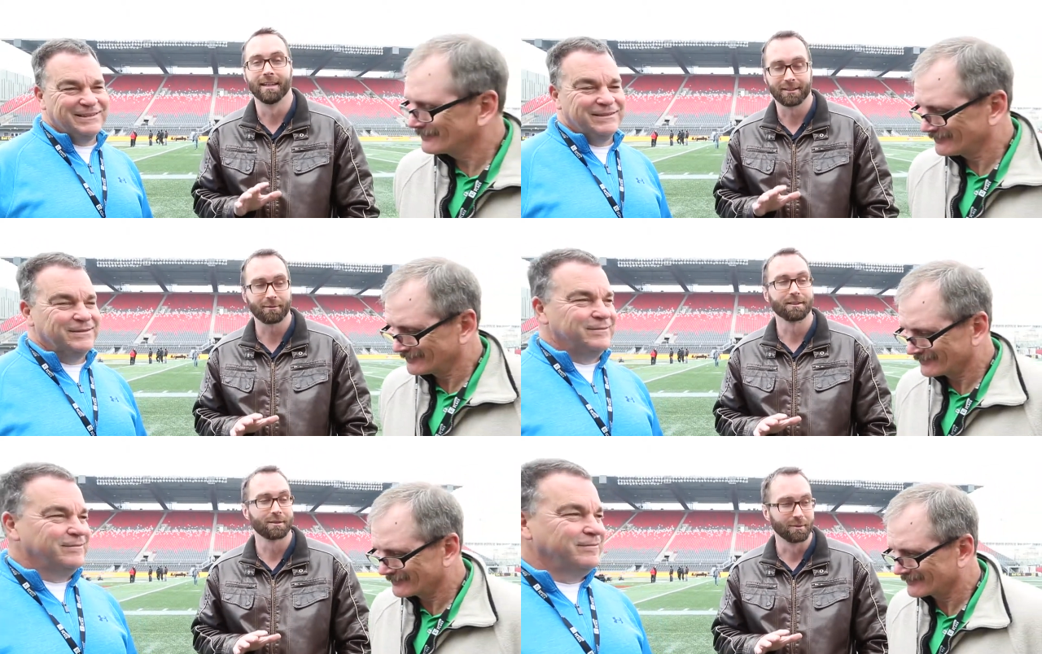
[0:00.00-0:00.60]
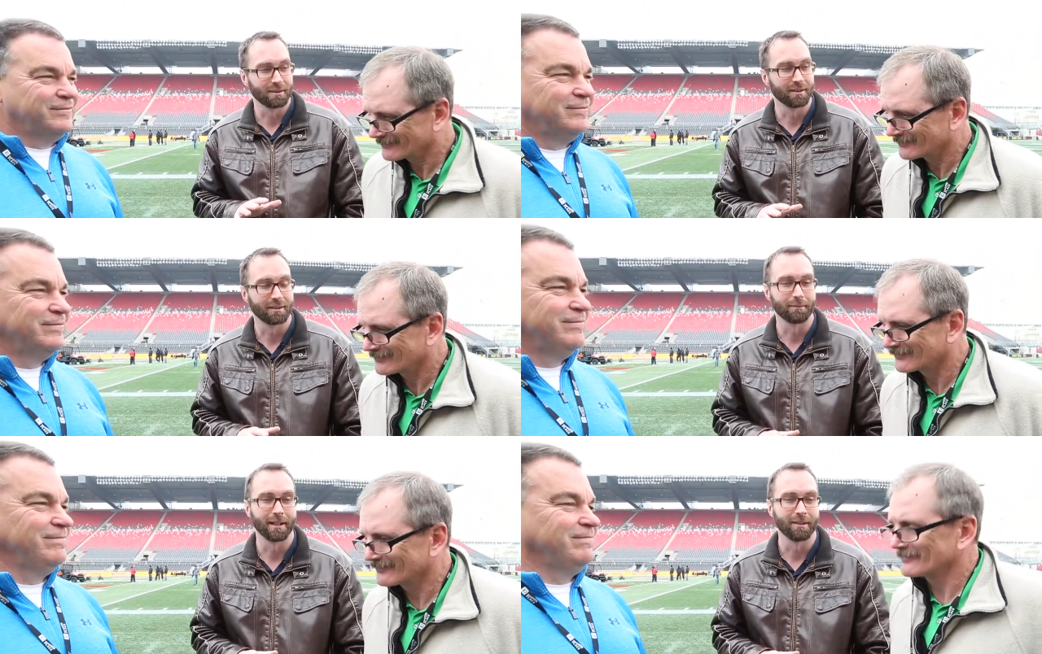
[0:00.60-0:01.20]
Speaker 1: that's what this one's going to
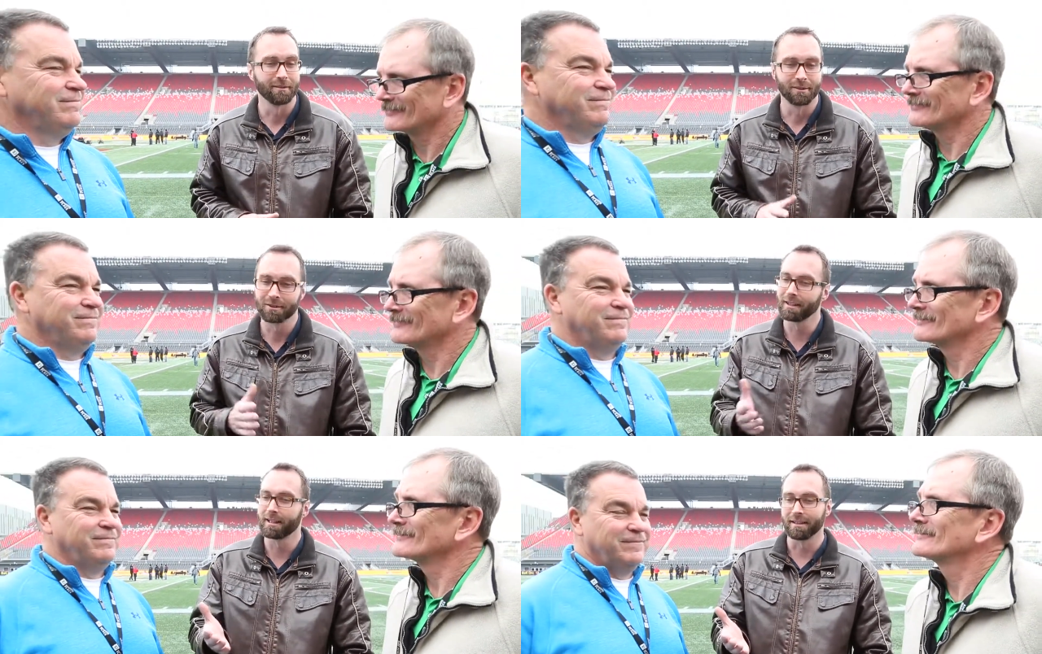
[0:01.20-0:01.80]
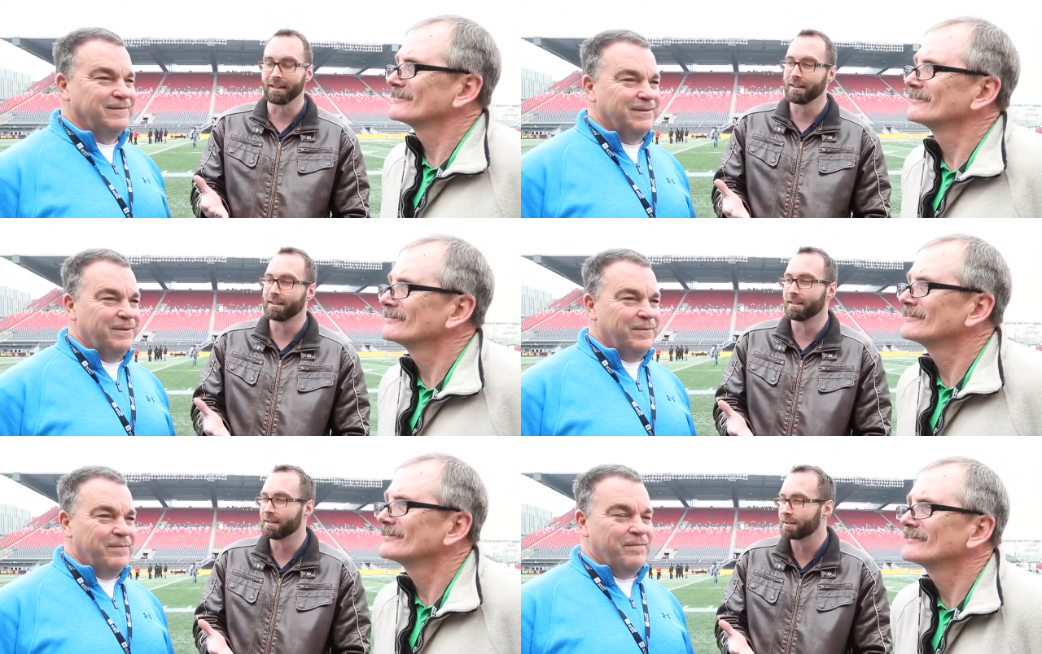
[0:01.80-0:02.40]
come down to, just like it did in
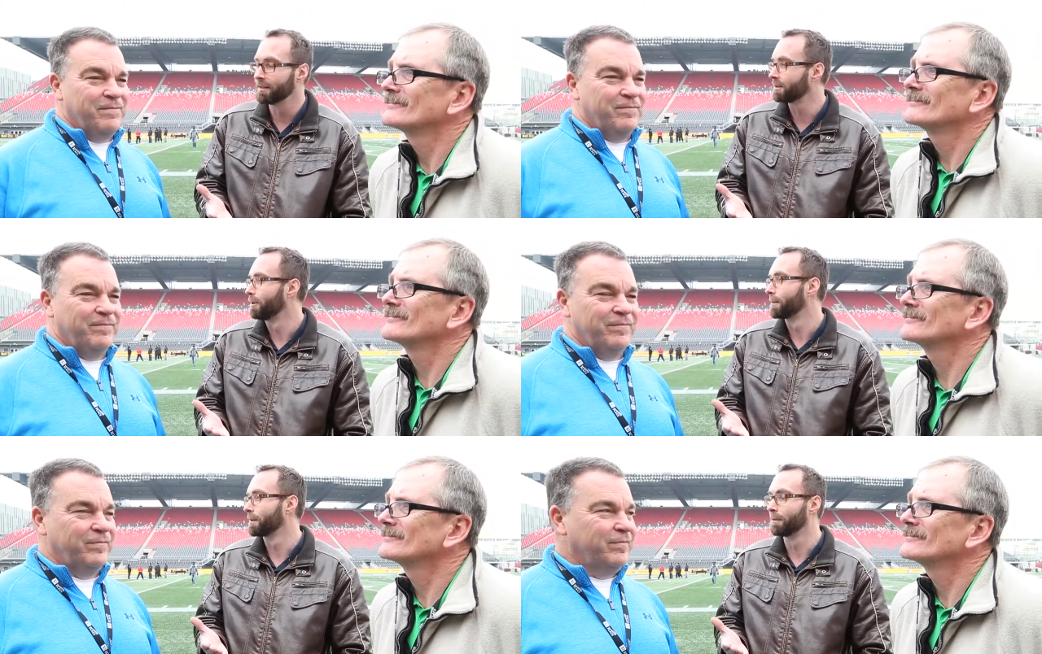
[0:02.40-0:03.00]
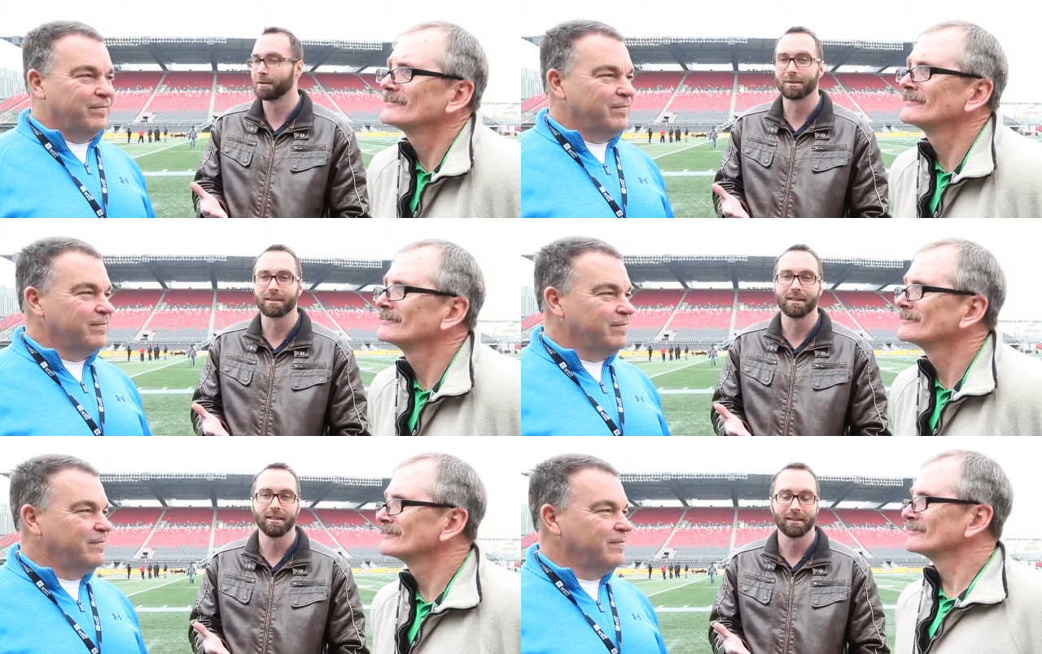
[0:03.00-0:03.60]
the season opener when it was
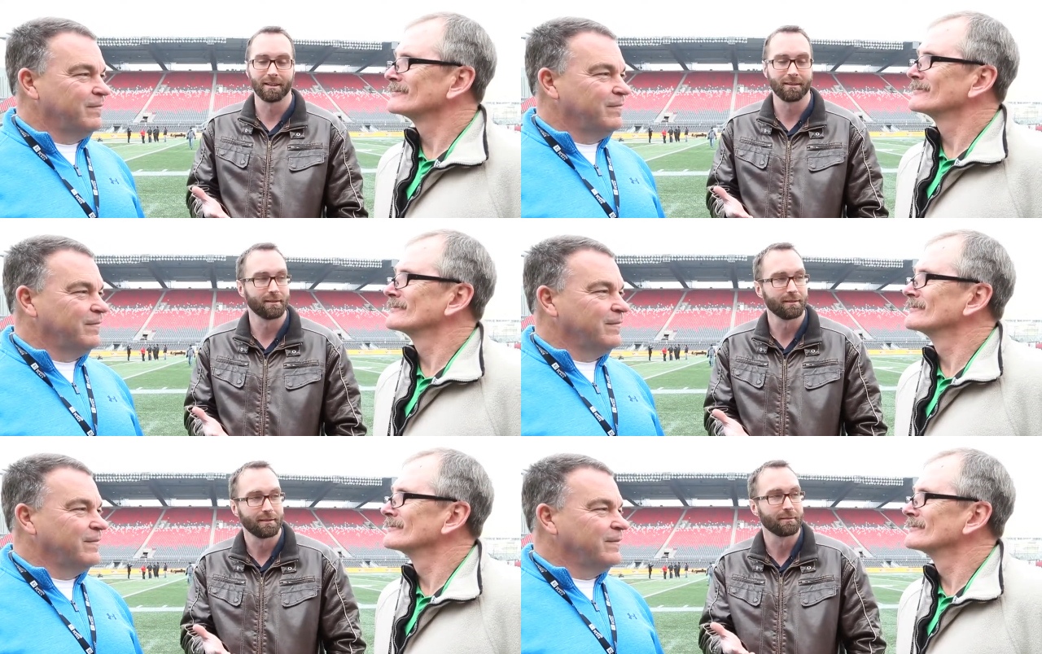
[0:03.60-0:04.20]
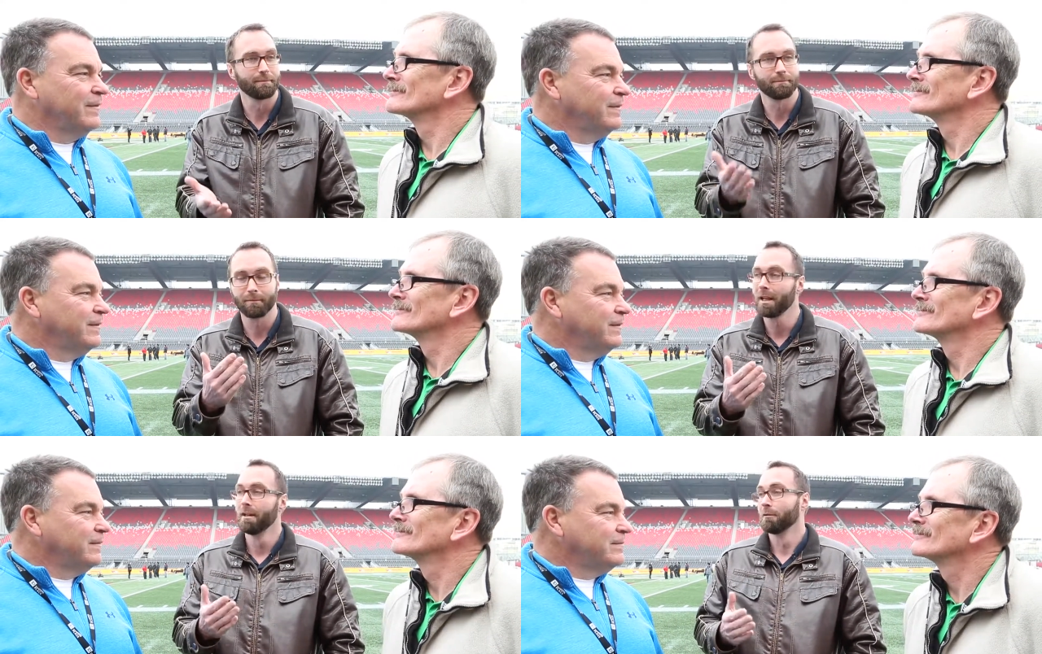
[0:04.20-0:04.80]
the, uh, the
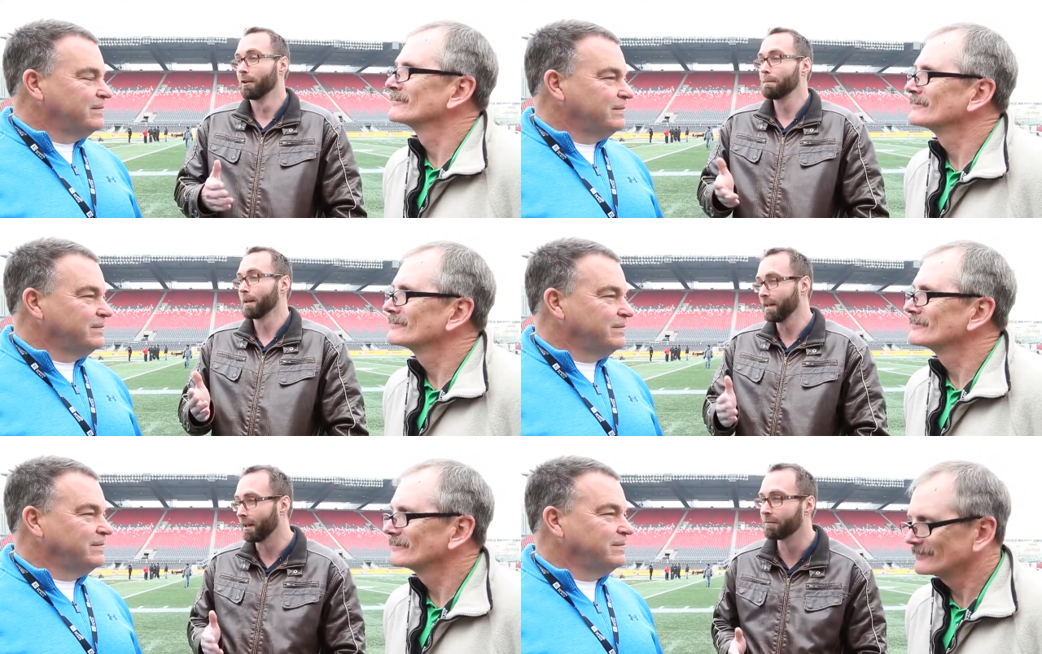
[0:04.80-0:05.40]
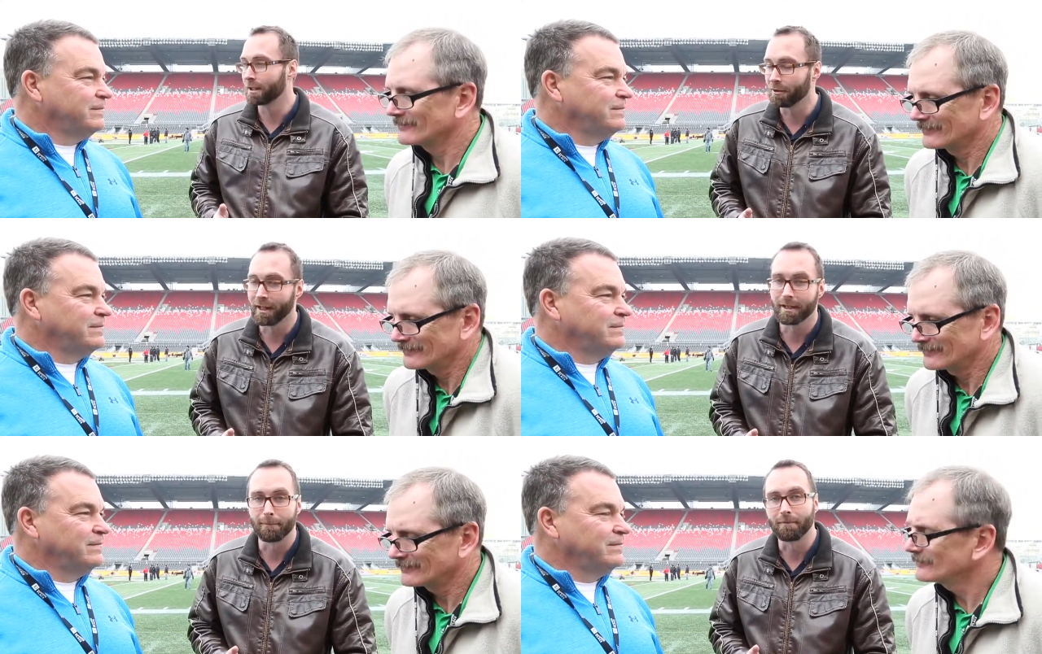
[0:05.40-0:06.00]
replay of the Grey
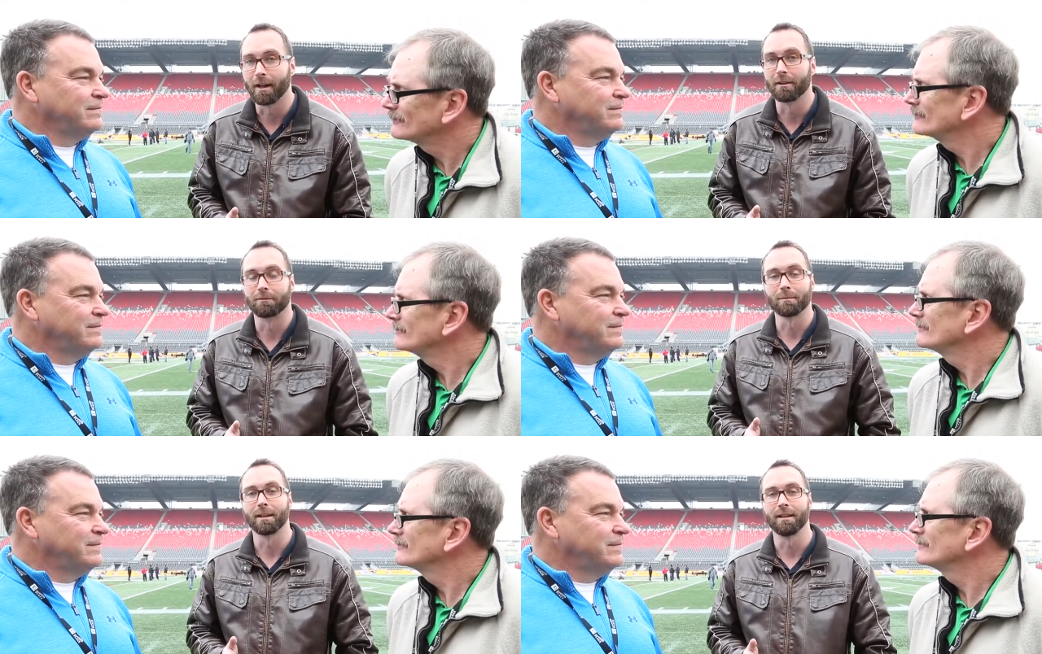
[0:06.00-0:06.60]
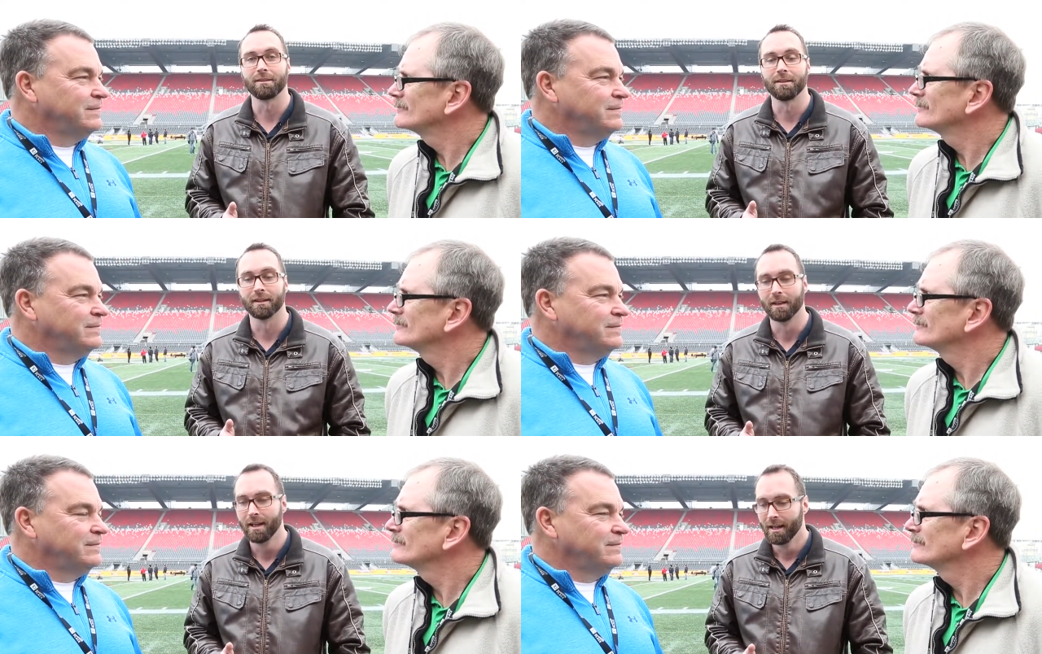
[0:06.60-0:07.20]
Cup final from last year.